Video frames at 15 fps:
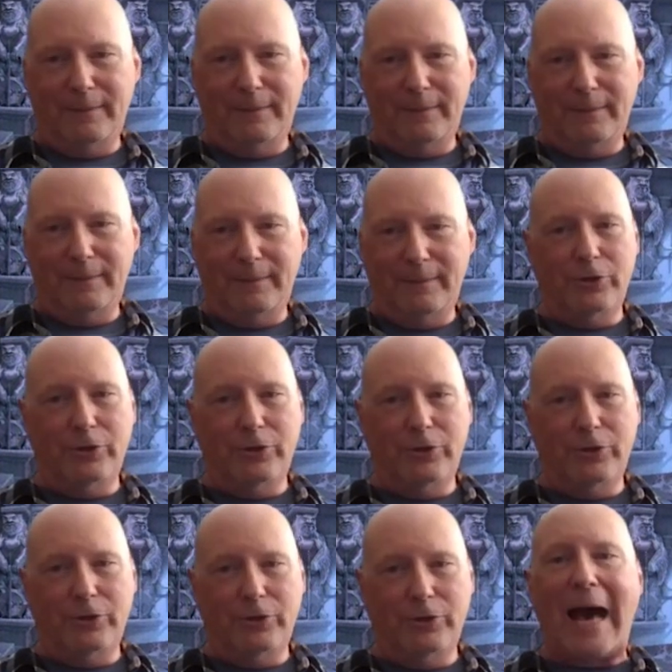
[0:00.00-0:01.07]
there are just a
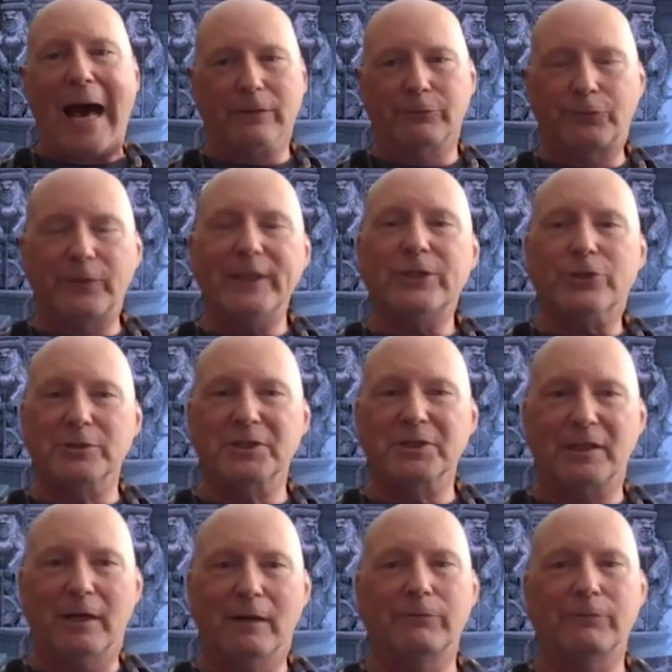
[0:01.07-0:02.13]
lot of features
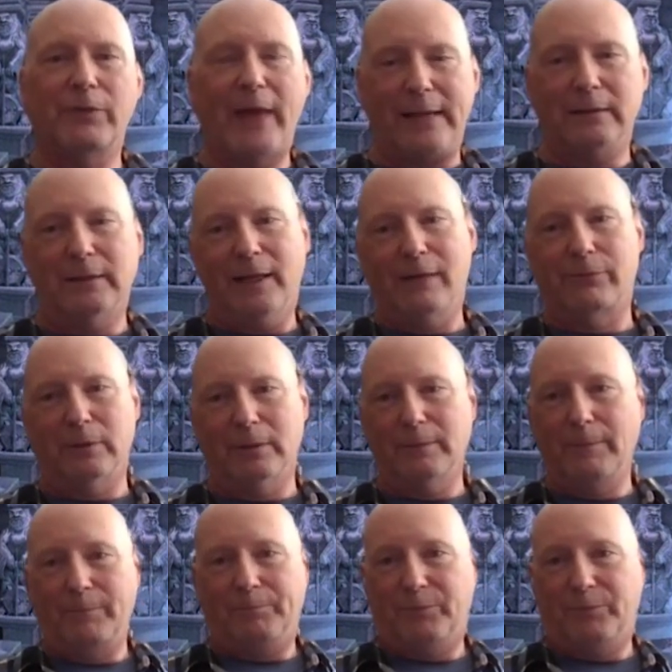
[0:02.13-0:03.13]
of that level